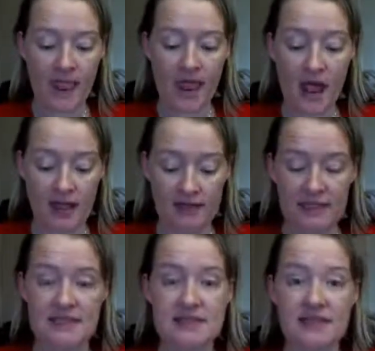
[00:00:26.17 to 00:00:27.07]

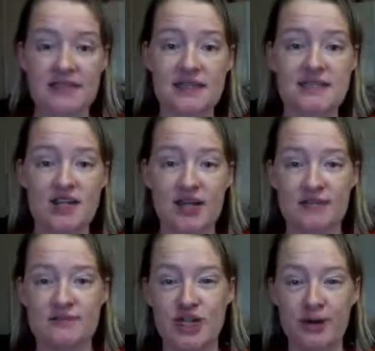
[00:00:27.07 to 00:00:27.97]
let's get
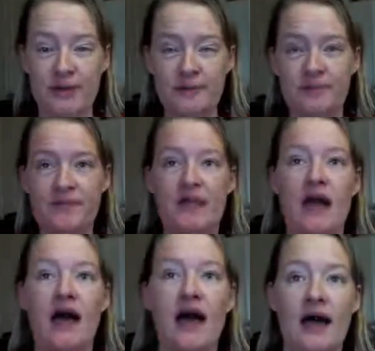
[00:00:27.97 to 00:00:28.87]
started, shall we?
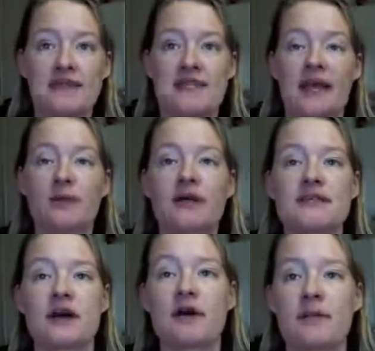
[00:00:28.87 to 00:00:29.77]
Today, we're going
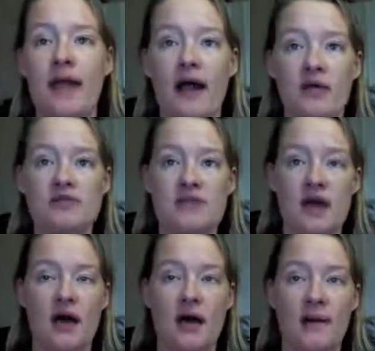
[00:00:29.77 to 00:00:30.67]
to talk about
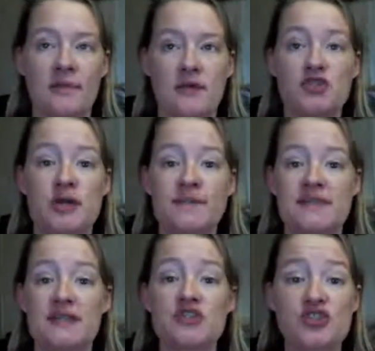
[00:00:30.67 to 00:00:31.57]
gems
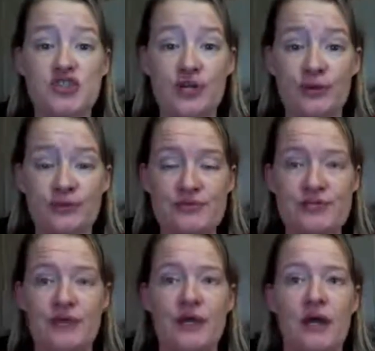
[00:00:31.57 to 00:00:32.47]
and
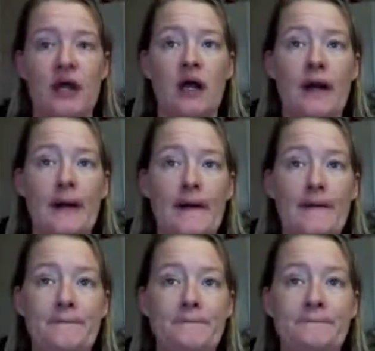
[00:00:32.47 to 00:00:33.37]
stones.
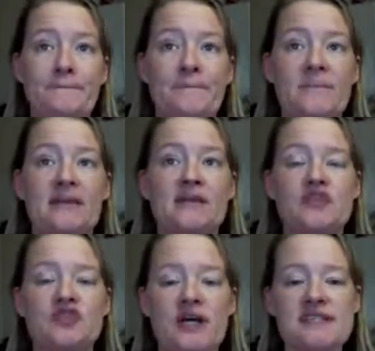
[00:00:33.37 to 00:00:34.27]
Um,
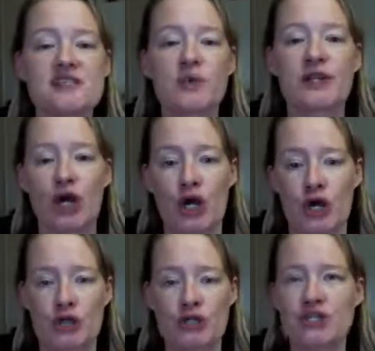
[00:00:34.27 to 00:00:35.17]
just
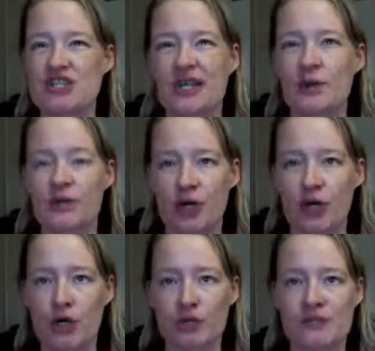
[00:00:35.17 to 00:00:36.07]
like with
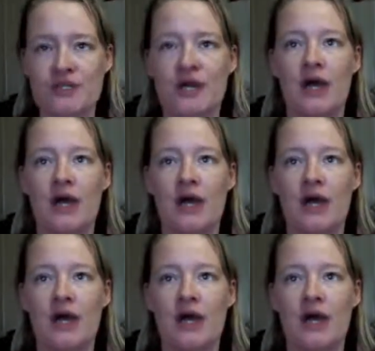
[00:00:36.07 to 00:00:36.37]
herbs,